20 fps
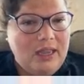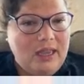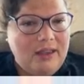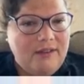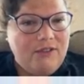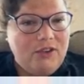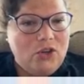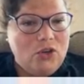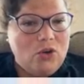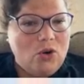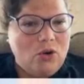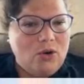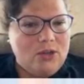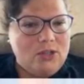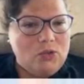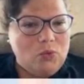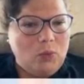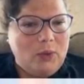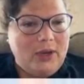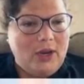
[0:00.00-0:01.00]
if you
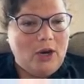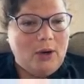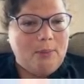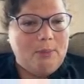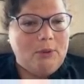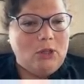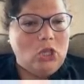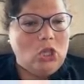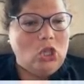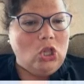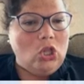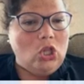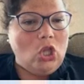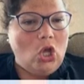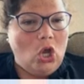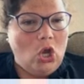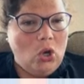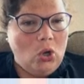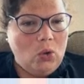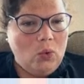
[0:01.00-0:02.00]
notice, we are
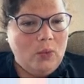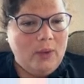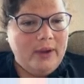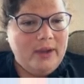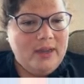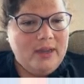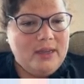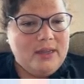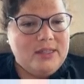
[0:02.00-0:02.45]
below